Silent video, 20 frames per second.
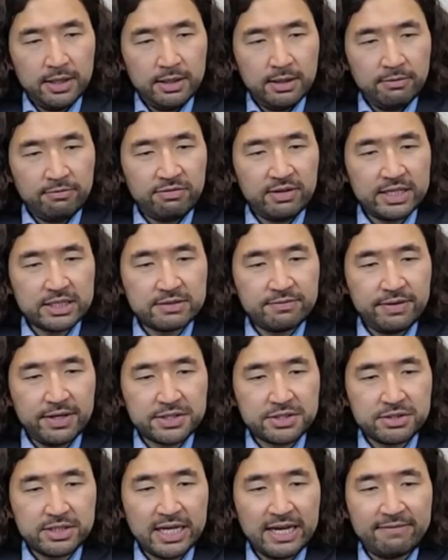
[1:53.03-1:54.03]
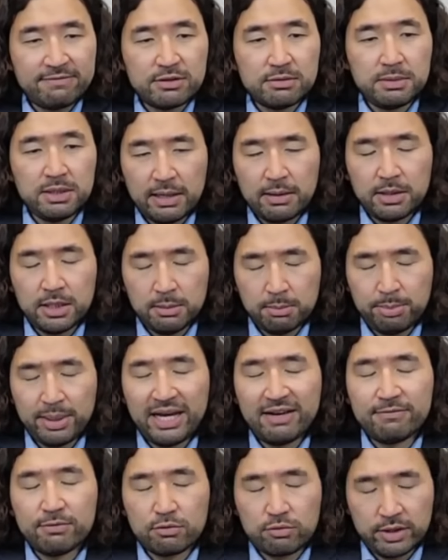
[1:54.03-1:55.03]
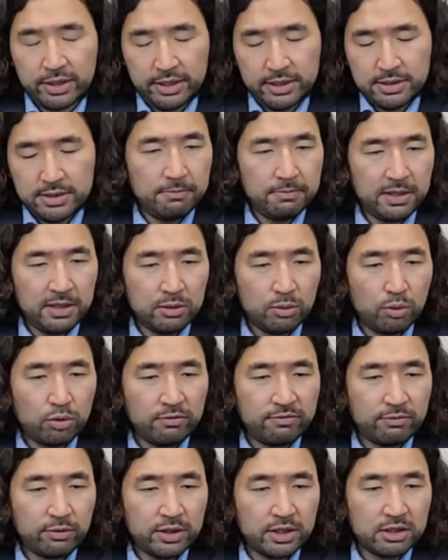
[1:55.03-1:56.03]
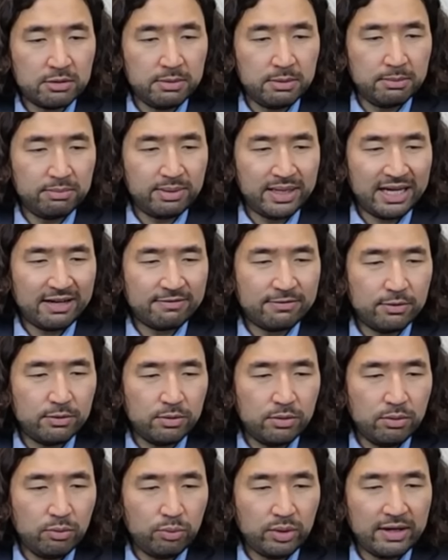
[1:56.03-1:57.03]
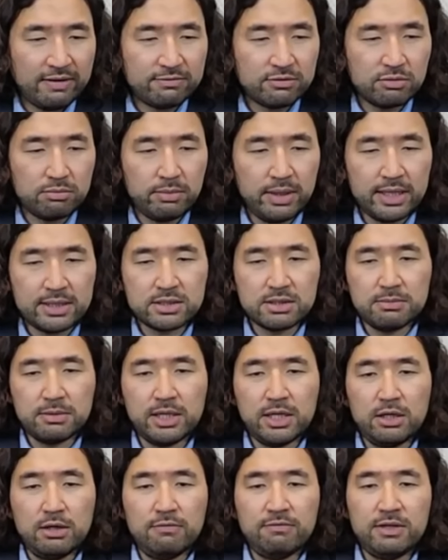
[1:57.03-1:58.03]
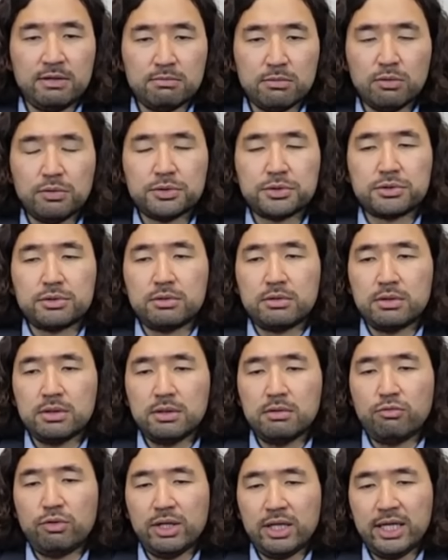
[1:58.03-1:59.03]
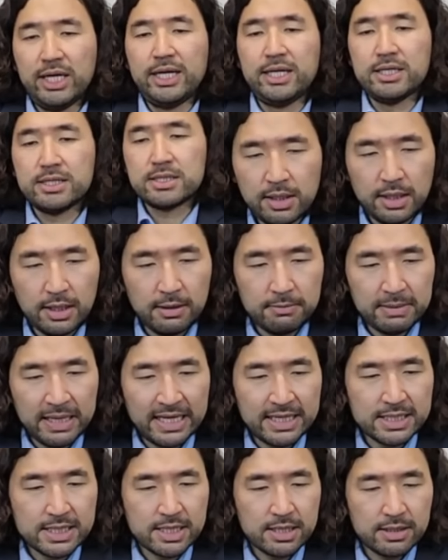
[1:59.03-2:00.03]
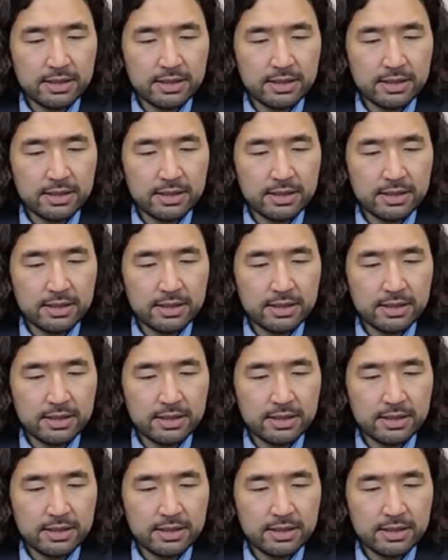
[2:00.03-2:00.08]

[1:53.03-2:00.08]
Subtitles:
Flash fiction have to be impactful, right? In order for it to be impactful, we have to make some kind of emotion-related ending.